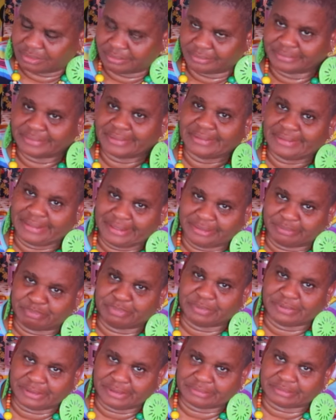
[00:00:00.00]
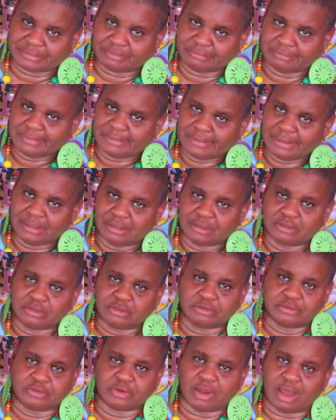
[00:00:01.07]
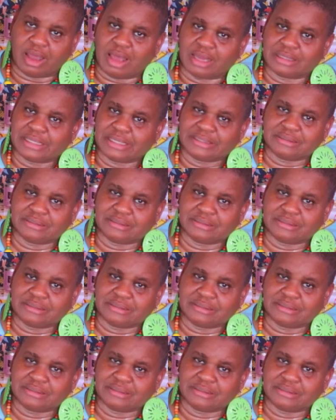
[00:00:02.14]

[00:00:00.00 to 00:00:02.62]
Now listen, you know all that